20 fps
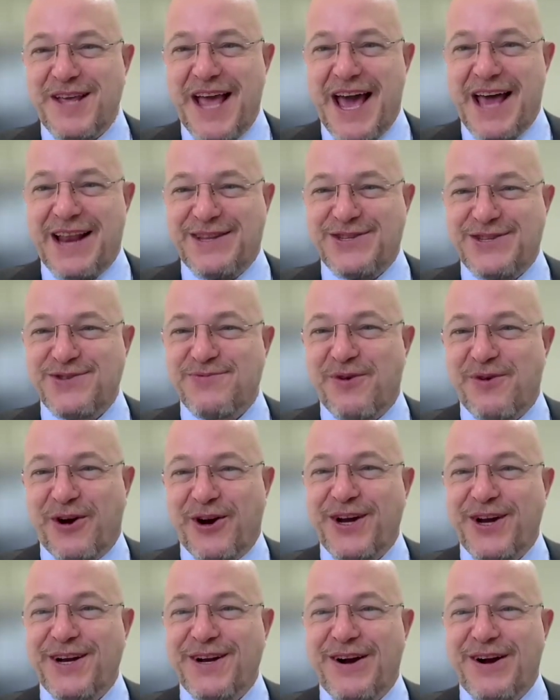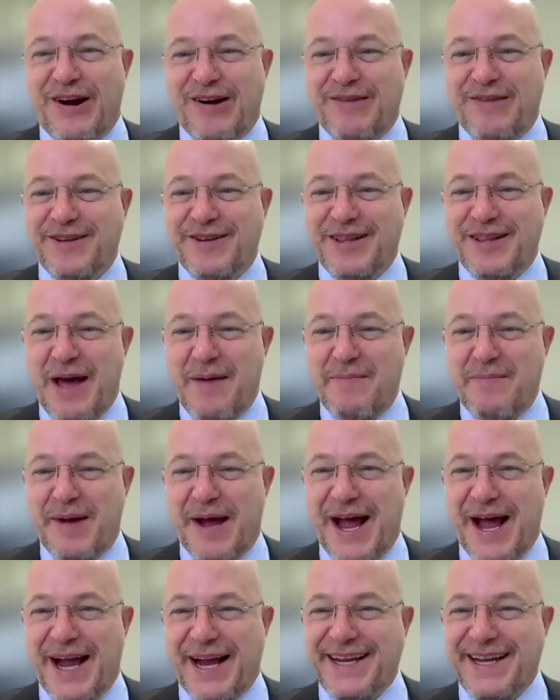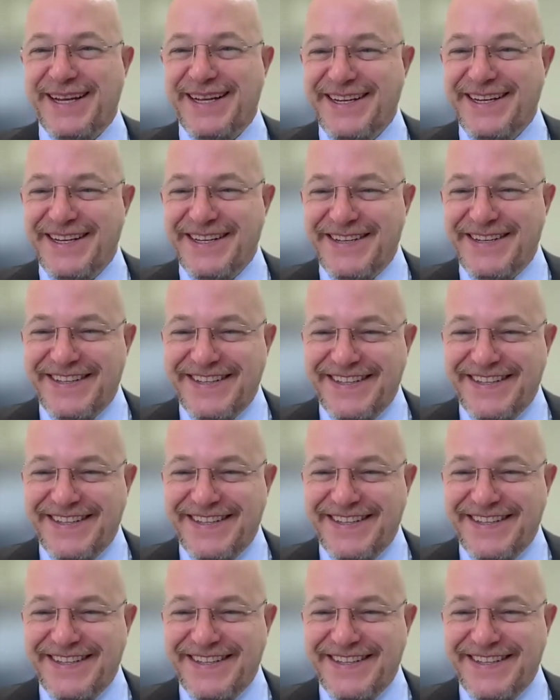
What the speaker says: the analyst work and carving that back.